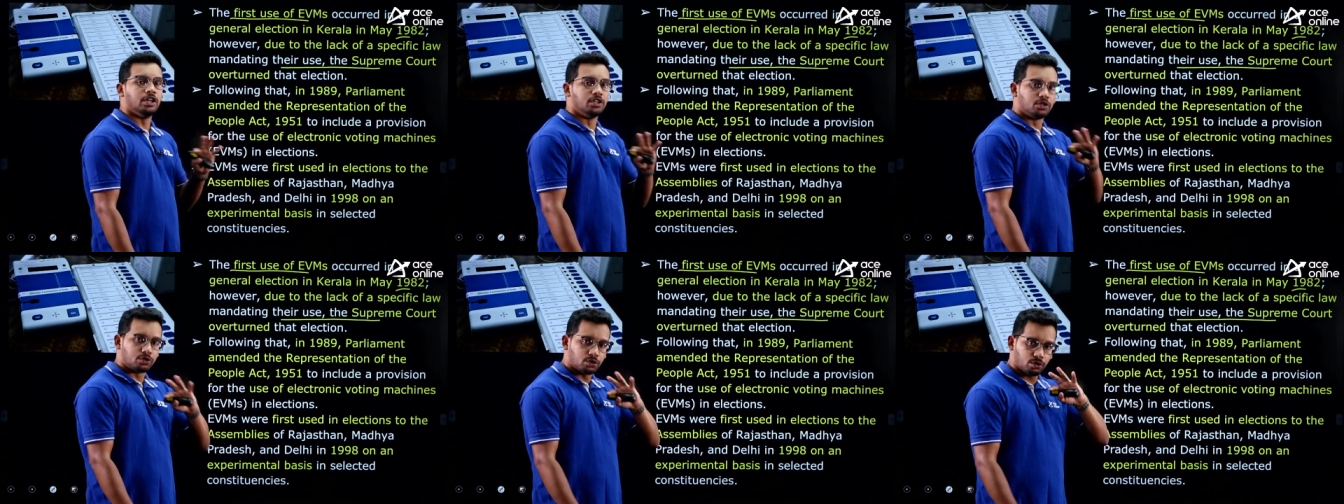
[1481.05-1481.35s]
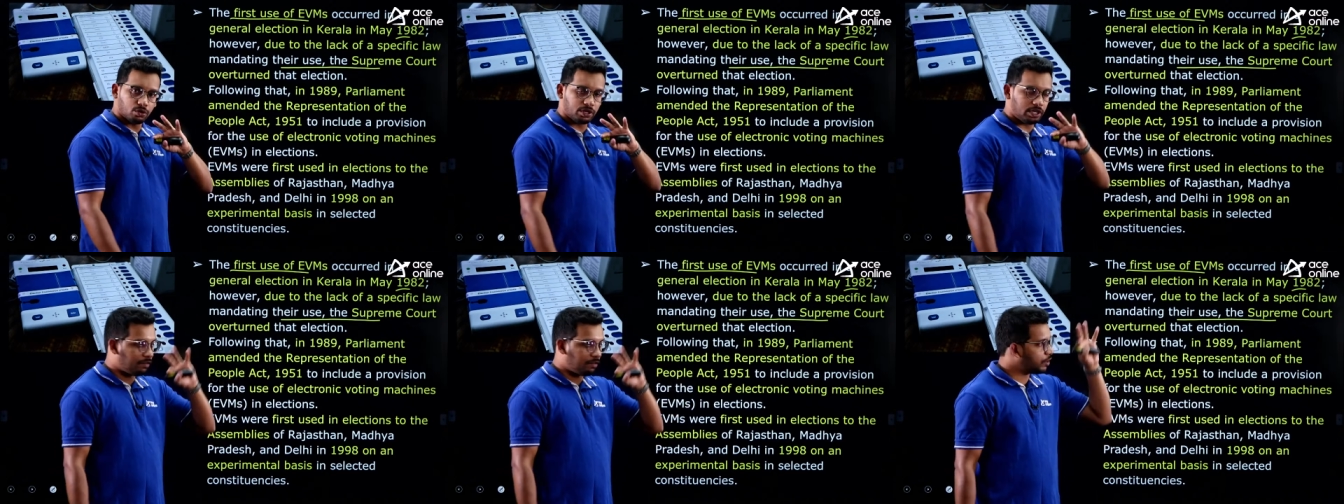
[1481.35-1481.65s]

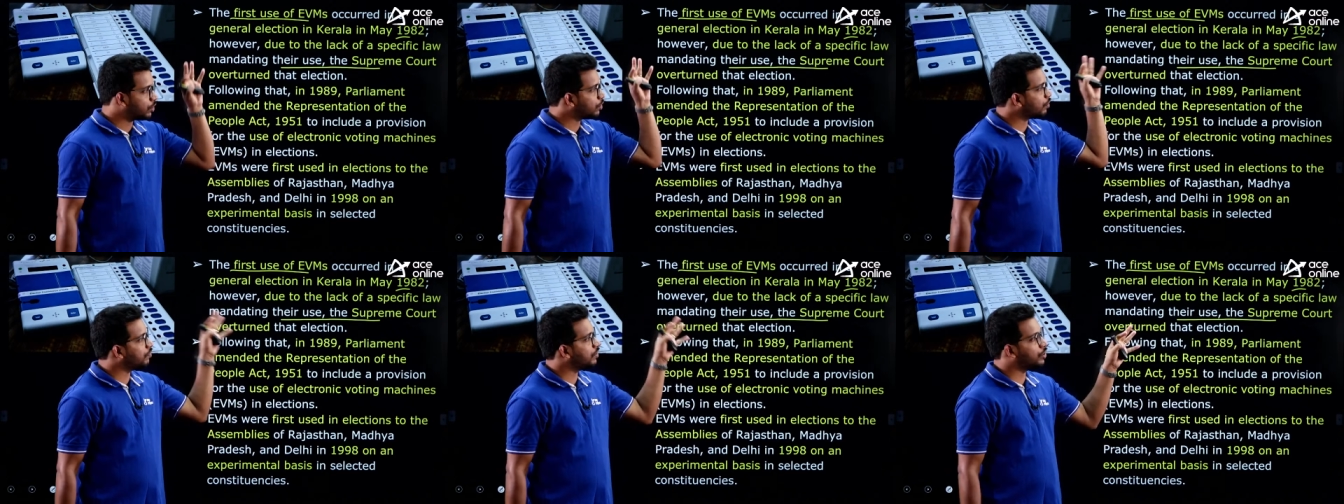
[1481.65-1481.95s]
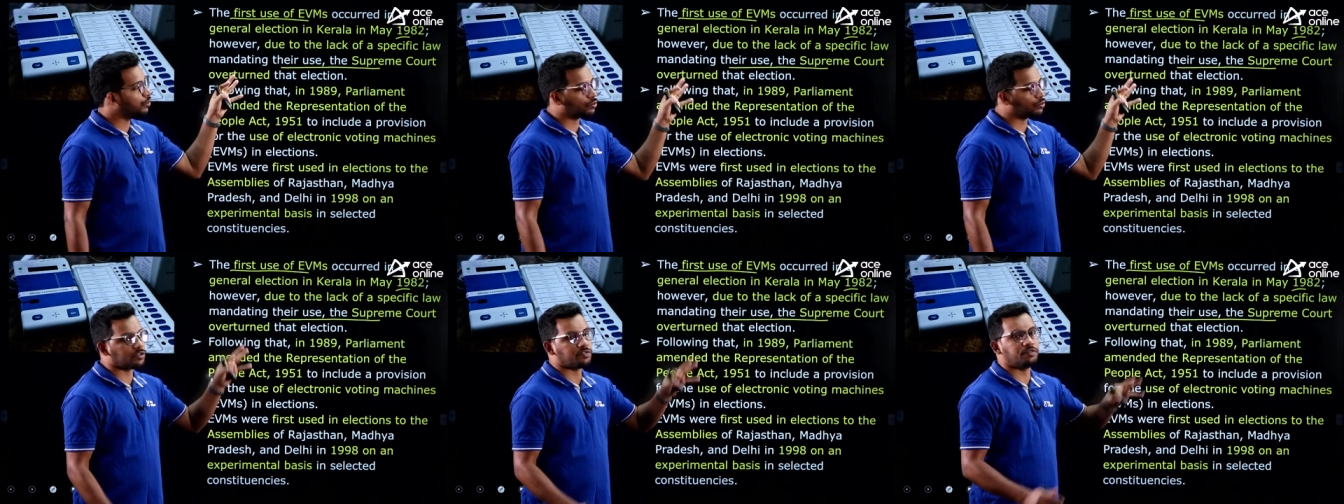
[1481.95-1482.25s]
So, even though we
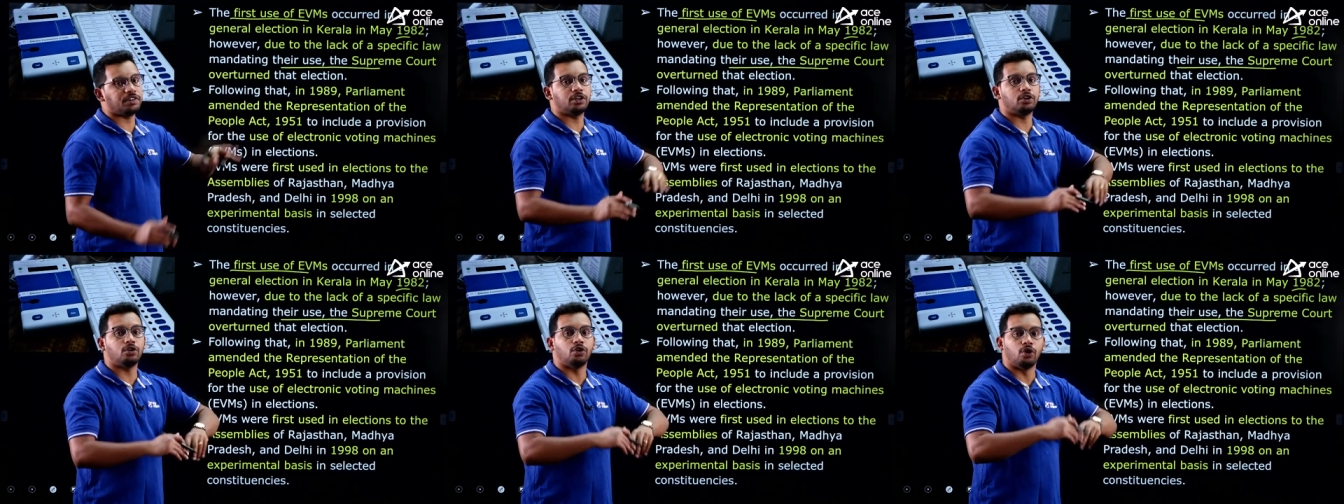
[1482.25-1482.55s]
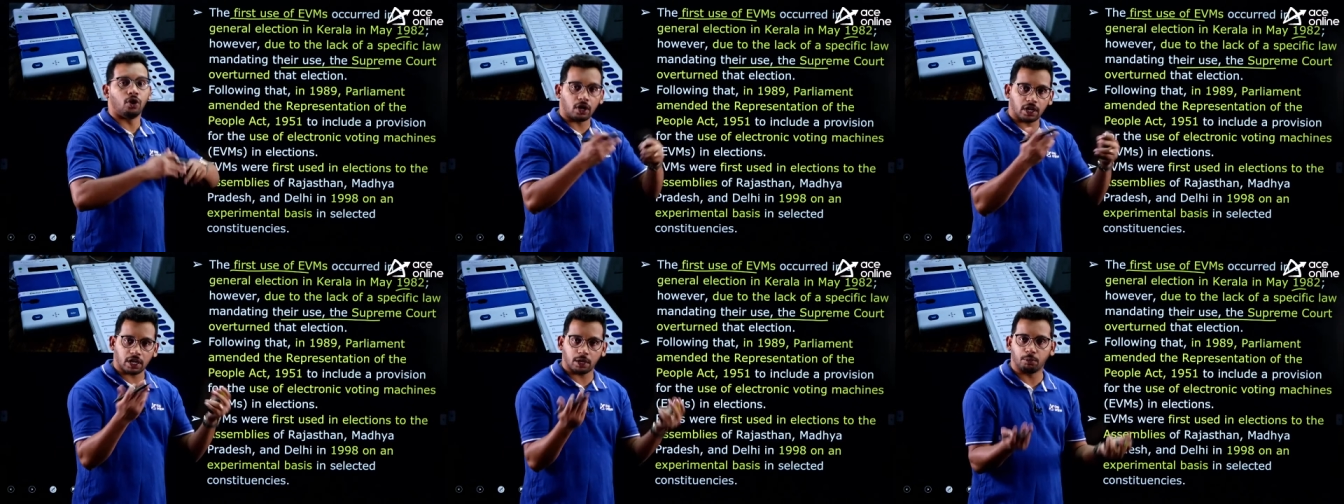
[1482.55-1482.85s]
used we did
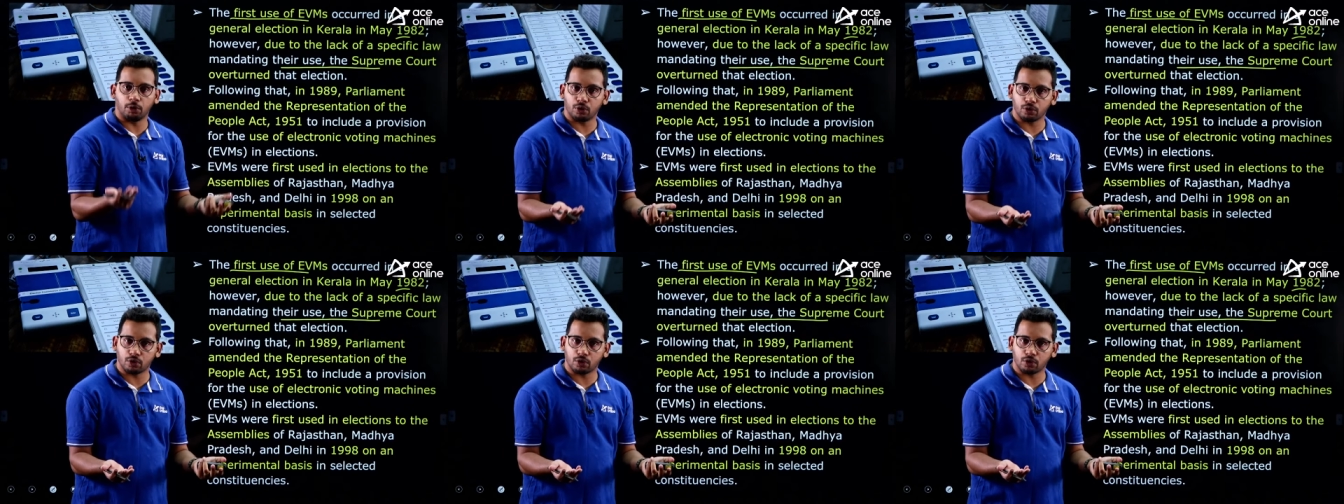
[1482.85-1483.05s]
not able